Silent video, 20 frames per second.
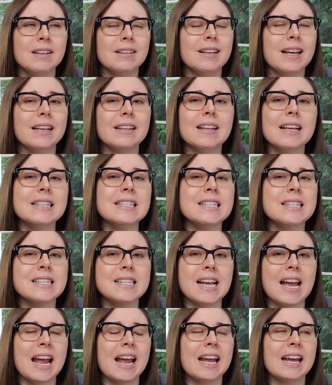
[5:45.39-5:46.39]
like let's
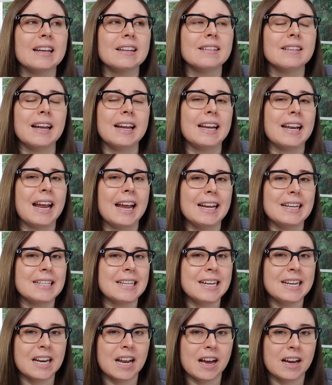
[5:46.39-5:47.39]
say late
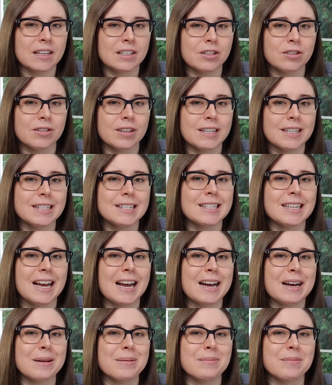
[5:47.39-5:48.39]
1800s
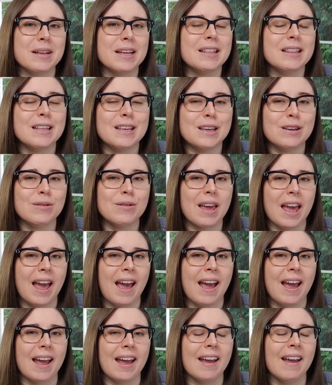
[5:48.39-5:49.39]
um, in the
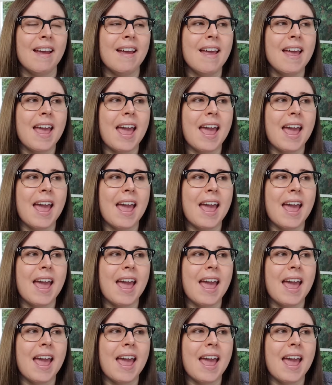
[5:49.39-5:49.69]
UK